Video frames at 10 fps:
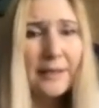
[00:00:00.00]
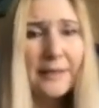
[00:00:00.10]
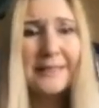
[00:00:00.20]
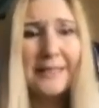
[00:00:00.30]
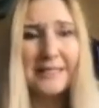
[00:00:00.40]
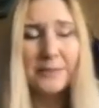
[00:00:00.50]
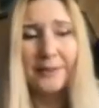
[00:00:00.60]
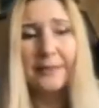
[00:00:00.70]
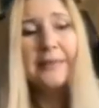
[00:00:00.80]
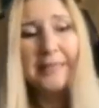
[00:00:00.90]
the next
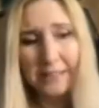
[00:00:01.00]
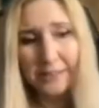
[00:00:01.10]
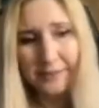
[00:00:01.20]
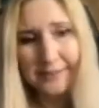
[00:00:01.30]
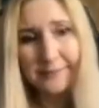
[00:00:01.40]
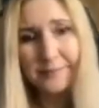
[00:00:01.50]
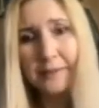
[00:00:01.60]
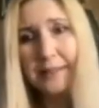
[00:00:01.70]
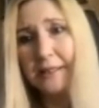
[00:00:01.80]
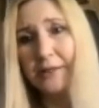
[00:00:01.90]
one, linkers.
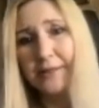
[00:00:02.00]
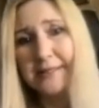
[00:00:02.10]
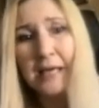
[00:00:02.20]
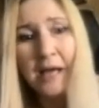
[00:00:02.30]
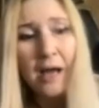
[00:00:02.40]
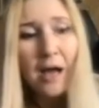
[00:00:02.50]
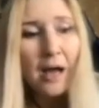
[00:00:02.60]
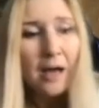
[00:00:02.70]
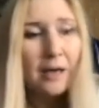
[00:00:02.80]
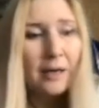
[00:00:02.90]

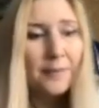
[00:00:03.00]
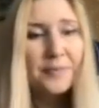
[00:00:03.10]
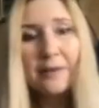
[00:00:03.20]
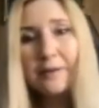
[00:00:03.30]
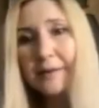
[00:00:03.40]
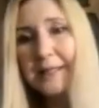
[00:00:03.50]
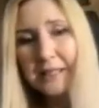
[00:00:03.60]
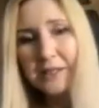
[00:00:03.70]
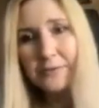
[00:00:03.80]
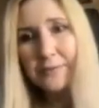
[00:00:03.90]

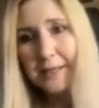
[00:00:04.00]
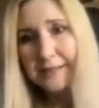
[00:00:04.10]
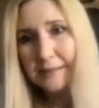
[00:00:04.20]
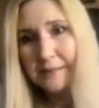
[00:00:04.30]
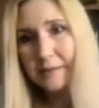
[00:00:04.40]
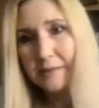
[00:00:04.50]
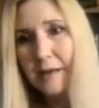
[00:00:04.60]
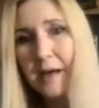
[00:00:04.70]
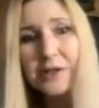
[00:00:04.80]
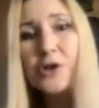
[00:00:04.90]
Linking devices
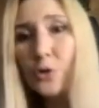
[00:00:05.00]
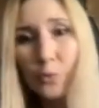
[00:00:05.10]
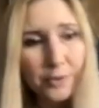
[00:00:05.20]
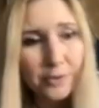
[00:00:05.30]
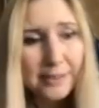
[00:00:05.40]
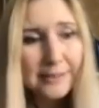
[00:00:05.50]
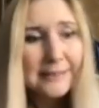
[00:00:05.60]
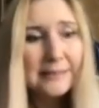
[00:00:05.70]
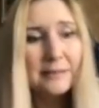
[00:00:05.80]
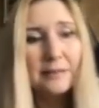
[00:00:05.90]
are
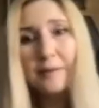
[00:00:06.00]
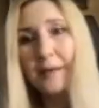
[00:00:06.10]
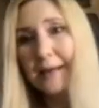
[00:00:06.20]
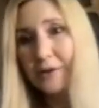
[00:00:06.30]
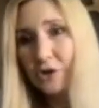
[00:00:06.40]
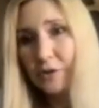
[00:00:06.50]
numerous, and